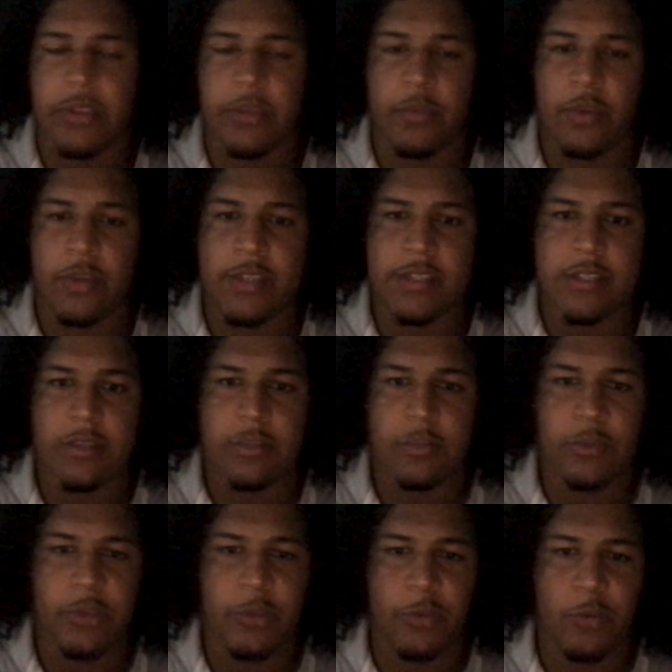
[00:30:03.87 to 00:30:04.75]

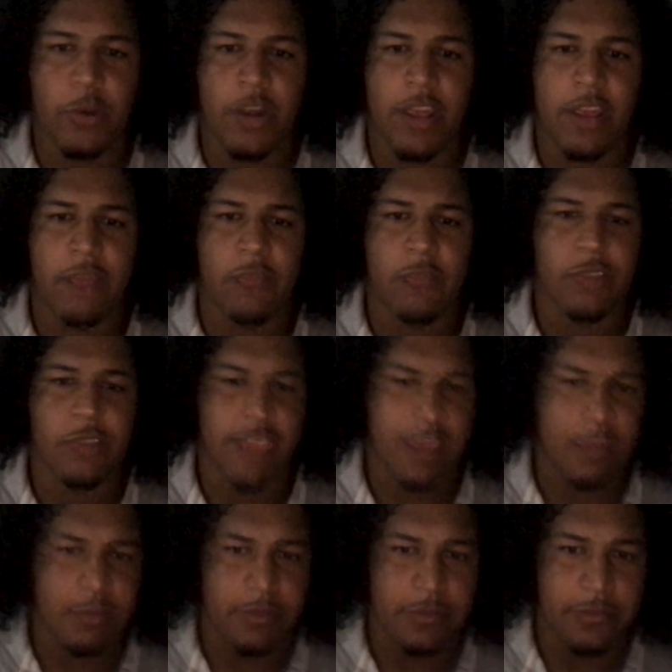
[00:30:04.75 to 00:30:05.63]
wasn't. We weren't really
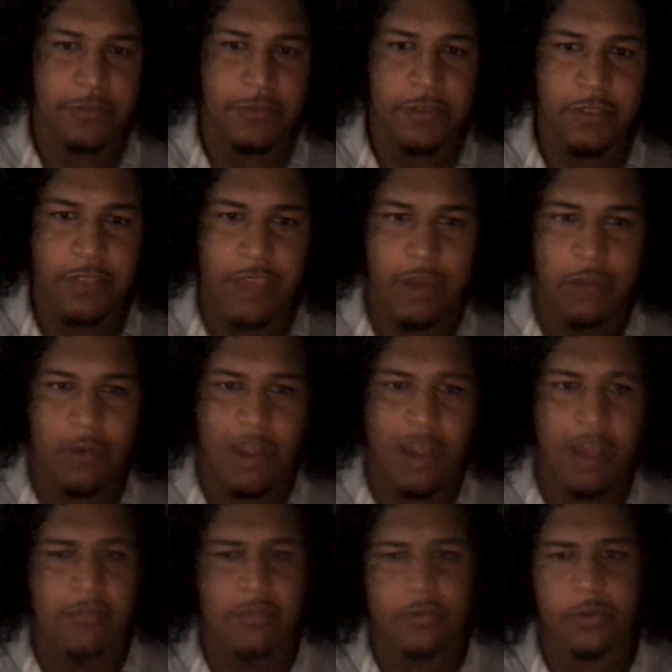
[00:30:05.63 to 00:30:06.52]
able to feel that
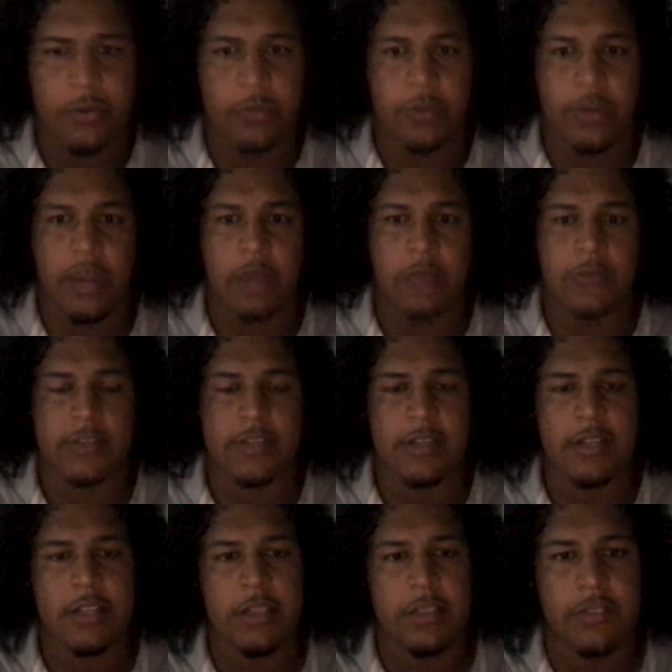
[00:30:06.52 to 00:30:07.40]
rivalry when I was
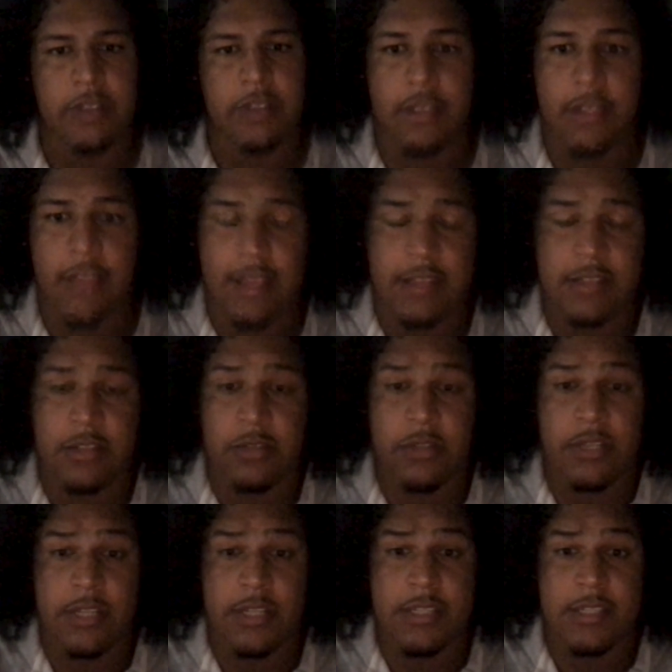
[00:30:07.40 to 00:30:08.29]
in Cleveland. And that's
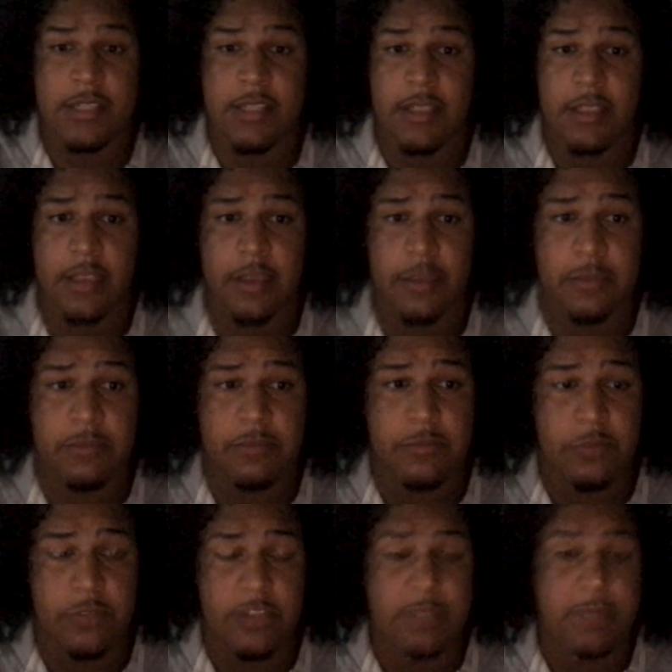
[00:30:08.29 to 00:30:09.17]
no diss to them. Yeah,
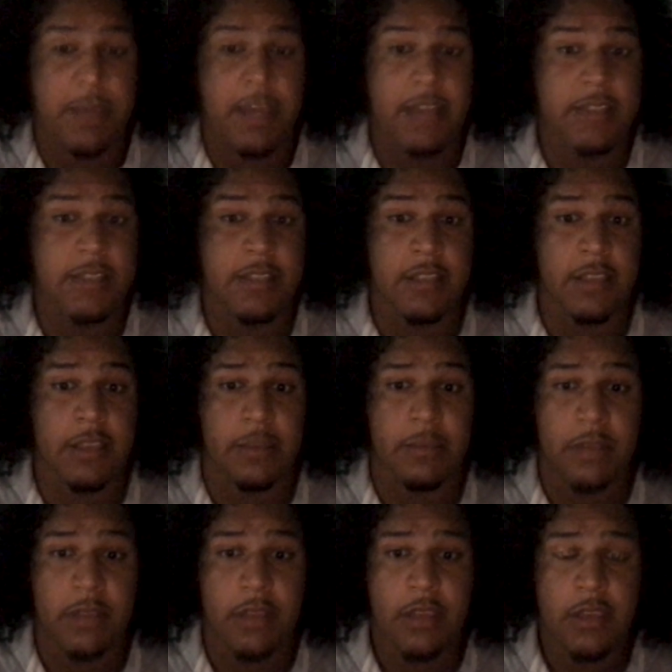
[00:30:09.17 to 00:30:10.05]
yeah. Respect to
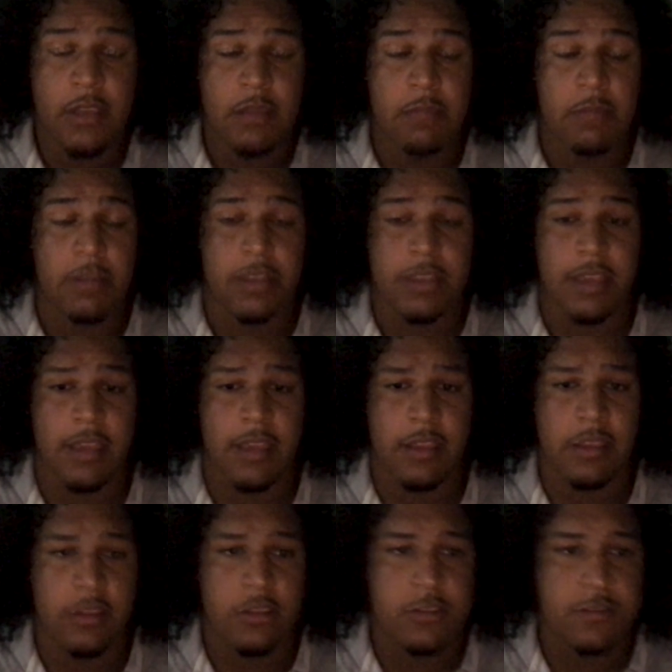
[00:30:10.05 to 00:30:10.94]
them. Uh-huh. But
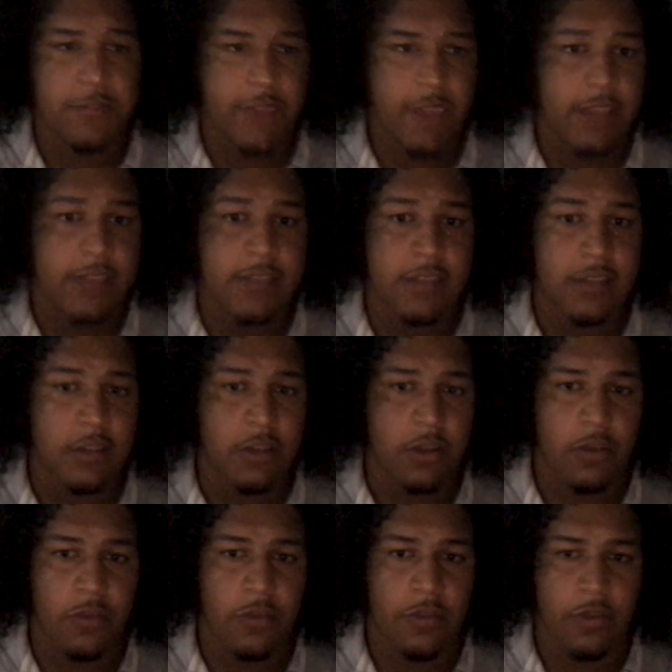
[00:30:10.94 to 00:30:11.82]
they, those fans on,
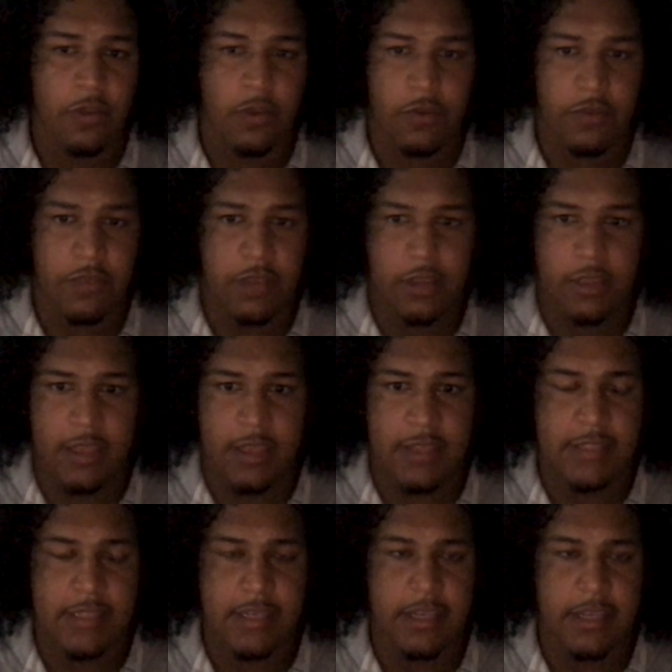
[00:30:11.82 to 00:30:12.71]
over over there in
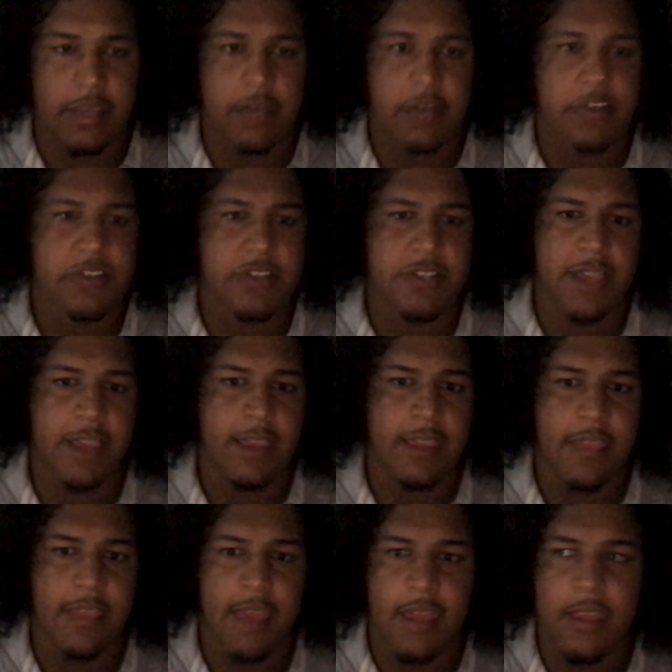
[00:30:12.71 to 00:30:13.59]
that city
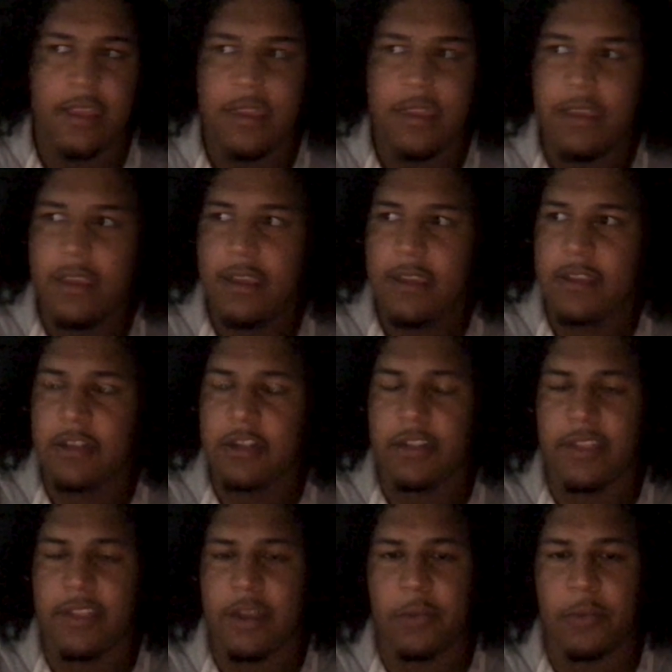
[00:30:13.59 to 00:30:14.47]
understand that you
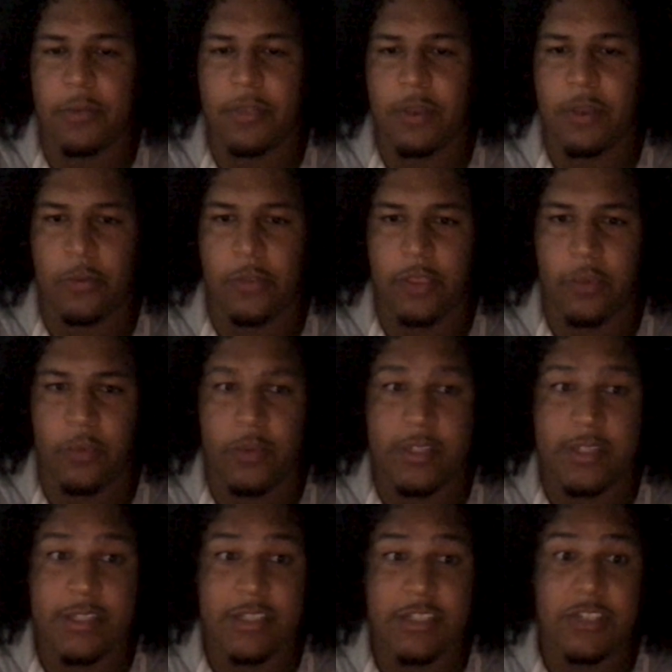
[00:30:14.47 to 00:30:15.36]
know there there really
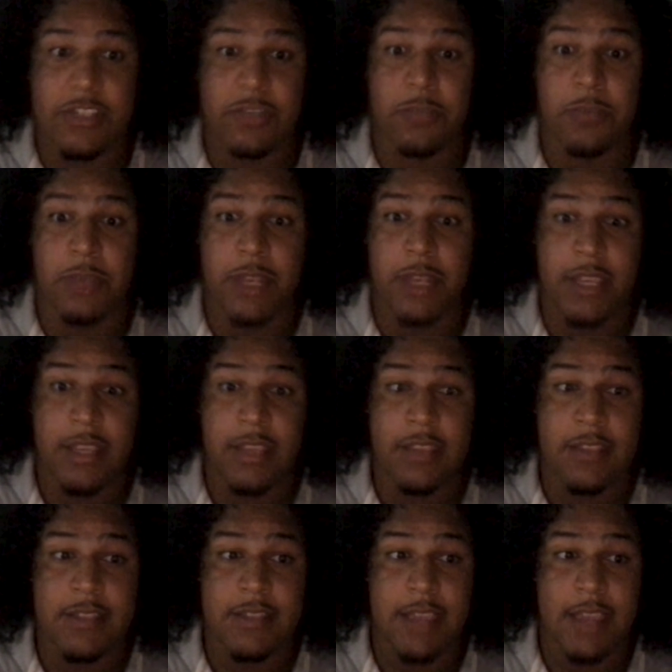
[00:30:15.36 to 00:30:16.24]
wasn't too many
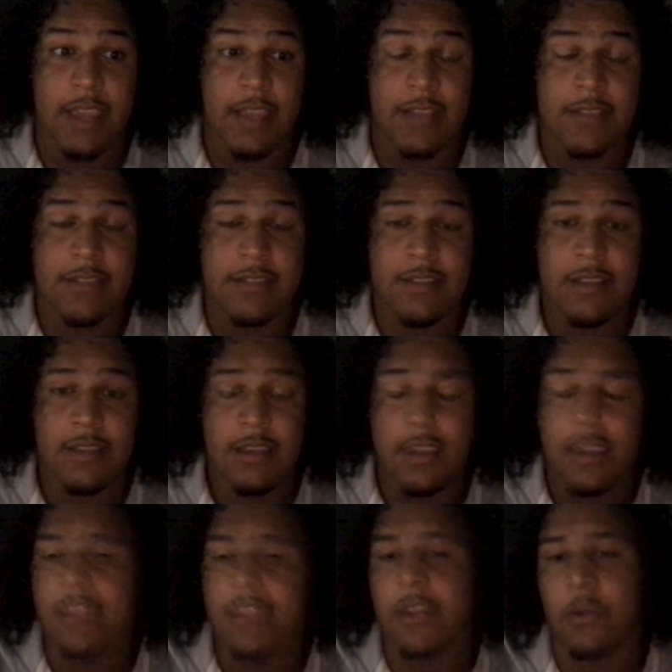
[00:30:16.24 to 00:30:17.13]
in the stands,
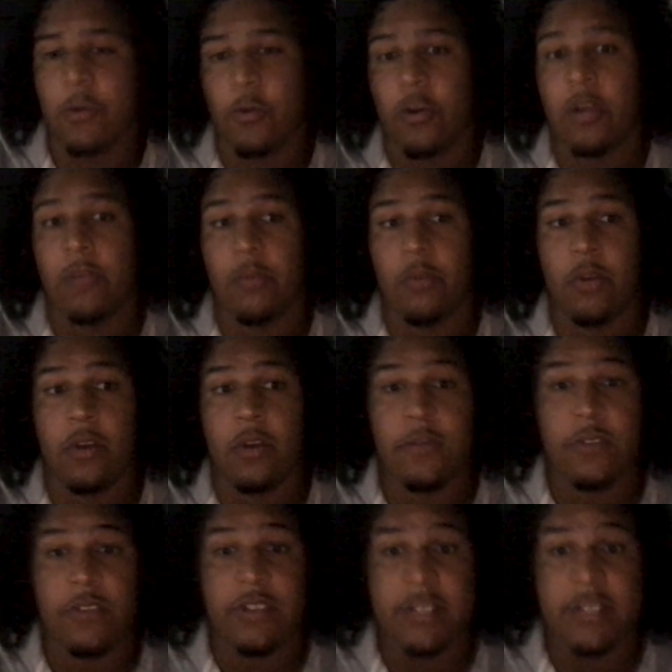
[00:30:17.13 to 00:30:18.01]
and there were more
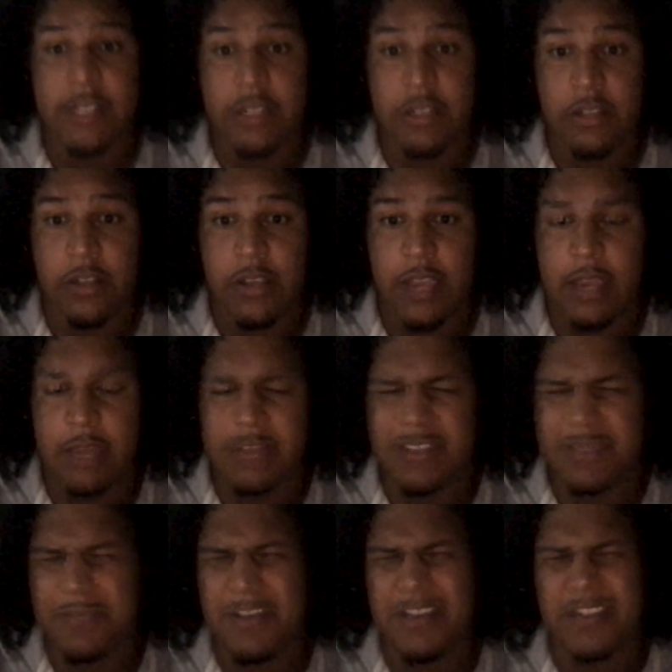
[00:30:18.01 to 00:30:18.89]
for the Steeler
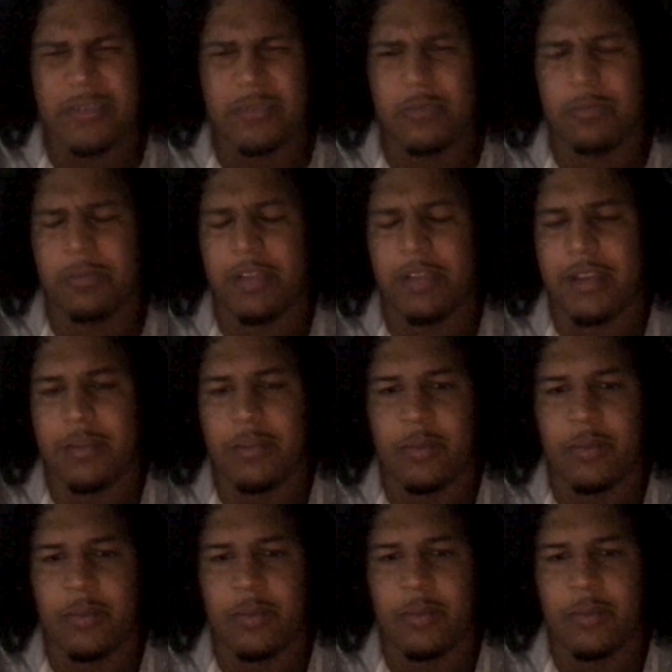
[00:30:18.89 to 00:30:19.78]
games, especially we played
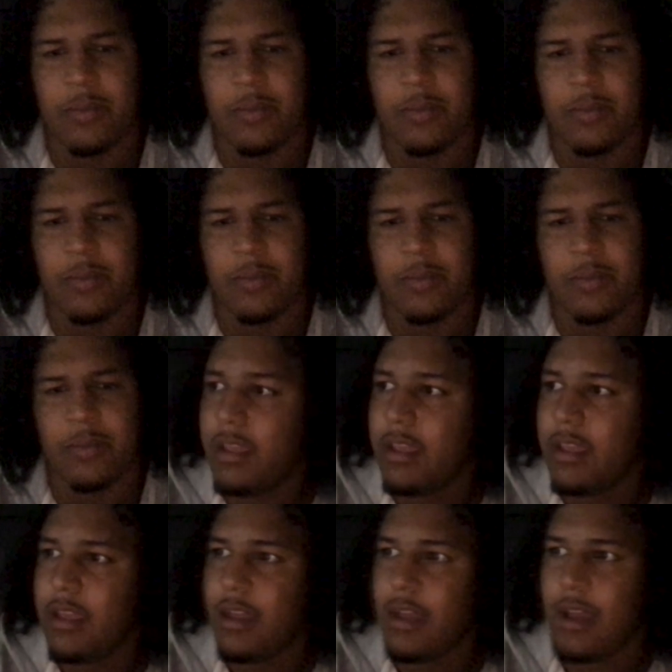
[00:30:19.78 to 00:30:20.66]
them week
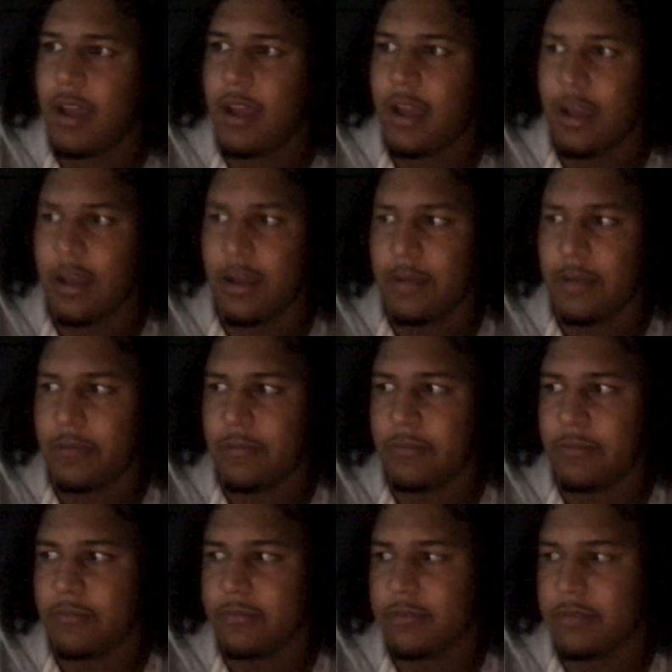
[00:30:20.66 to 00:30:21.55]
one mm.
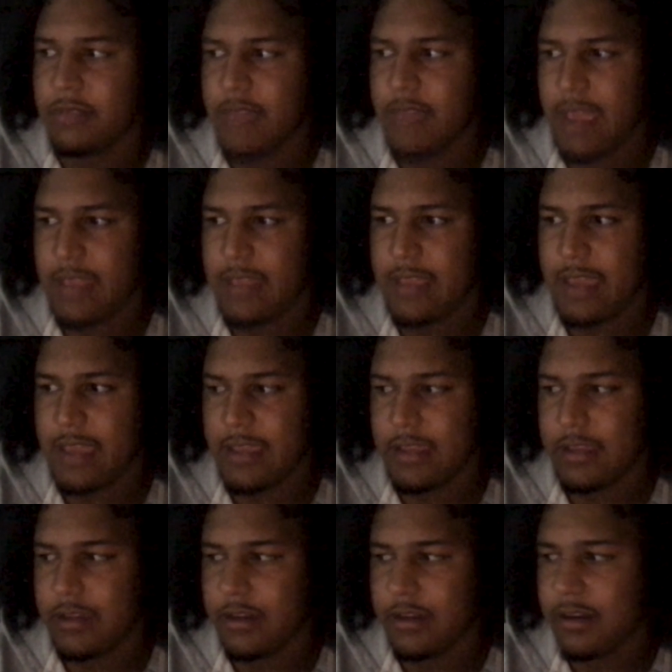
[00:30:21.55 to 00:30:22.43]
Um, that
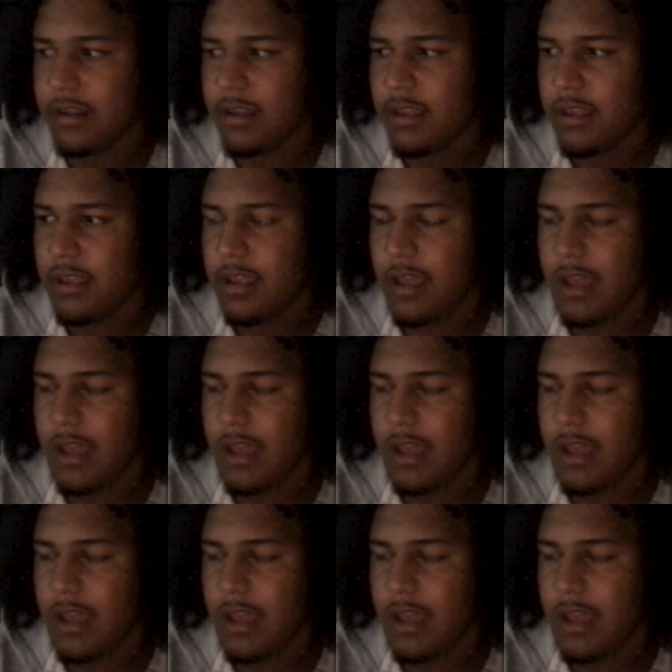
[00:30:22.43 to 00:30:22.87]
that year.